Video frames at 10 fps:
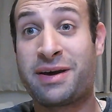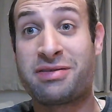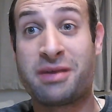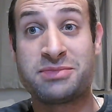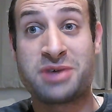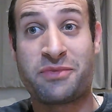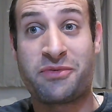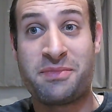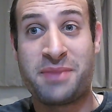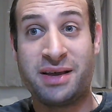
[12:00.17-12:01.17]
thumbs up
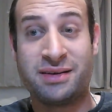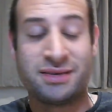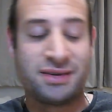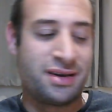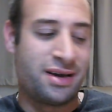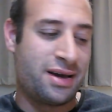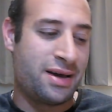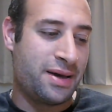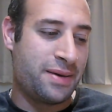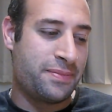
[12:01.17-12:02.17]
from me.
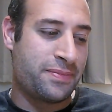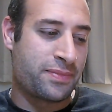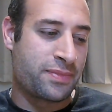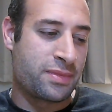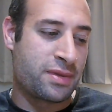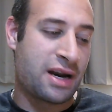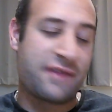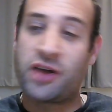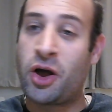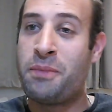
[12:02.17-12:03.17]
You're gonna have
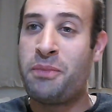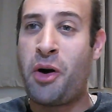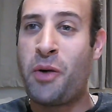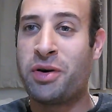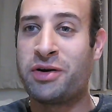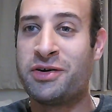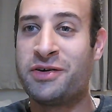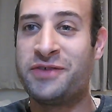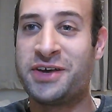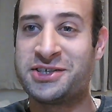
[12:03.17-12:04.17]
to go and buy one
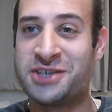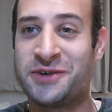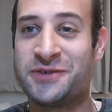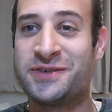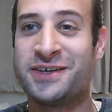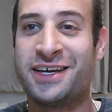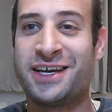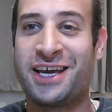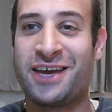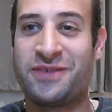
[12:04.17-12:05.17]
for yourself
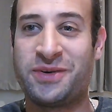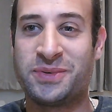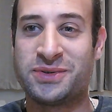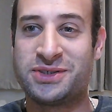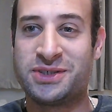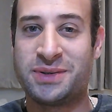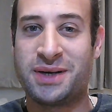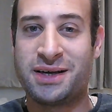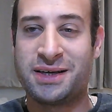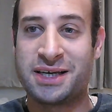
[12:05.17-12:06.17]
if you want to
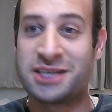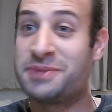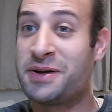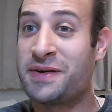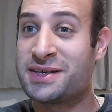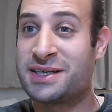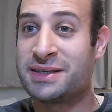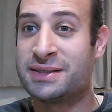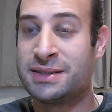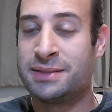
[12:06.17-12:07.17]
experience it.
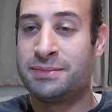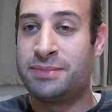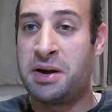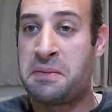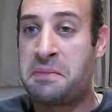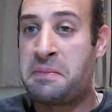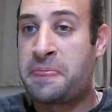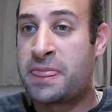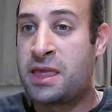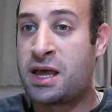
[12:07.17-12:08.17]
But
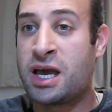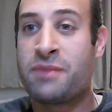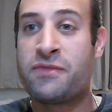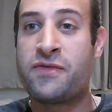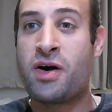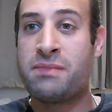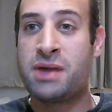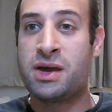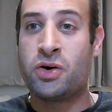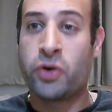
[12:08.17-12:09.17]
you can come find
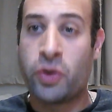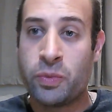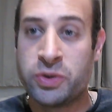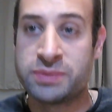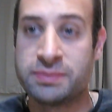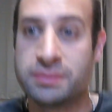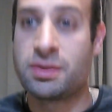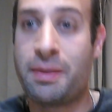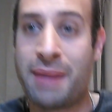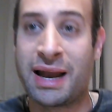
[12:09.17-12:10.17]
me on Onward.
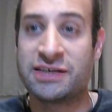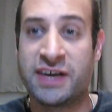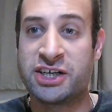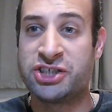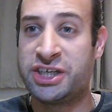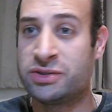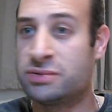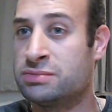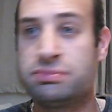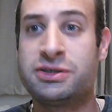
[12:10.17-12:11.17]
I'm Alex Mangine on
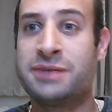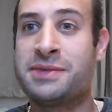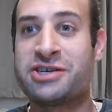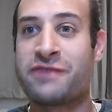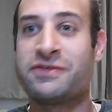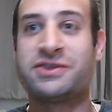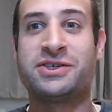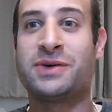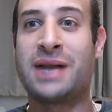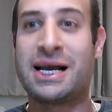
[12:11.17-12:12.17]
pretty much every
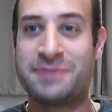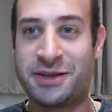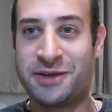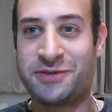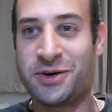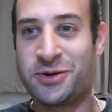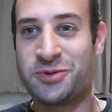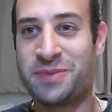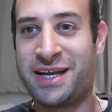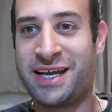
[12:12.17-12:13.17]
single aspect of social
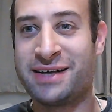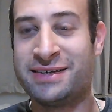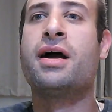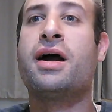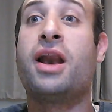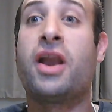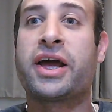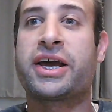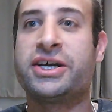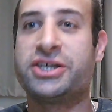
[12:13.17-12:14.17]
media.
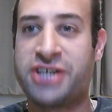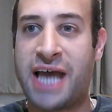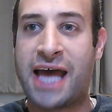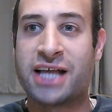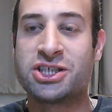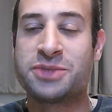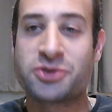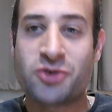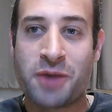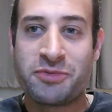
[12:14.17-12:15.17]
Like, share and
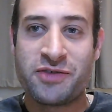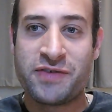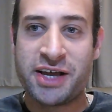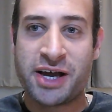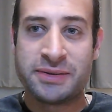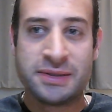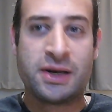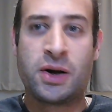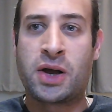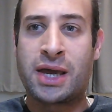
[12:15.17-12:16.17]
subscribe to the video.
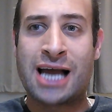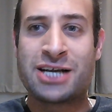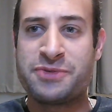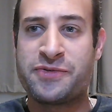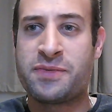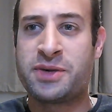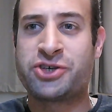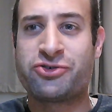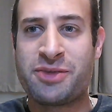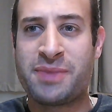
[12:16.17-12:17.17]
Catch me for my
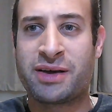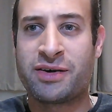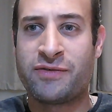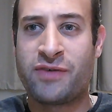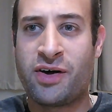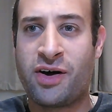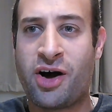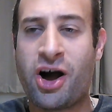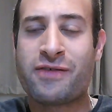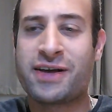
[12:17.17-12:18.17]
streaming for
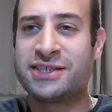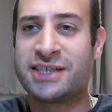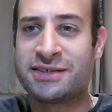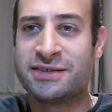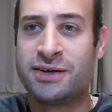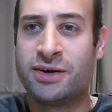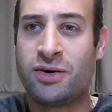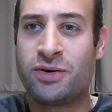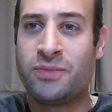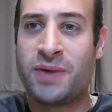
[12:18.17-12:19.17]
iRacing
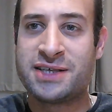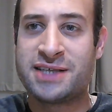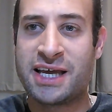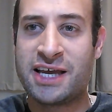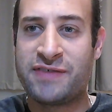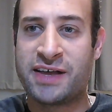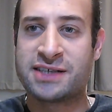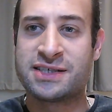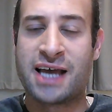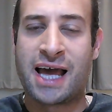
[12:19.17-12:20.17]
on Wednesday evenings,
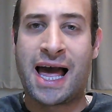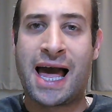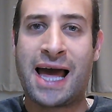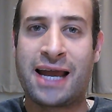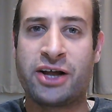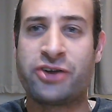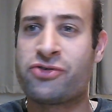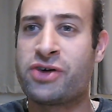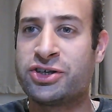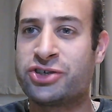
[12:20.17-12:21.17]
and I
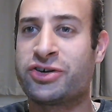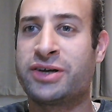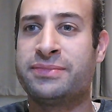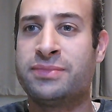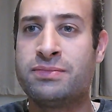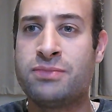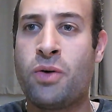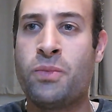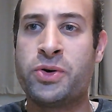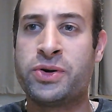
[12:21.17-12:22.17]
try and stream
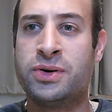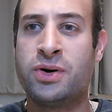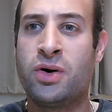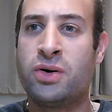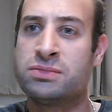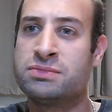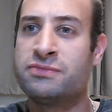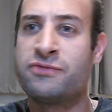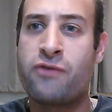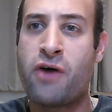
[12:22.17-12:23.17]
Onward on
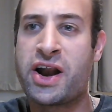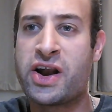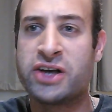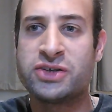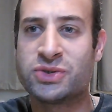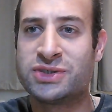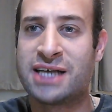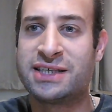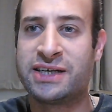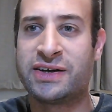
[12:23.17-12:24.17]
Friday nights or
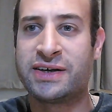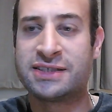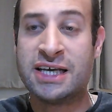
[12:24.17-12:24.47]
Saturday nights,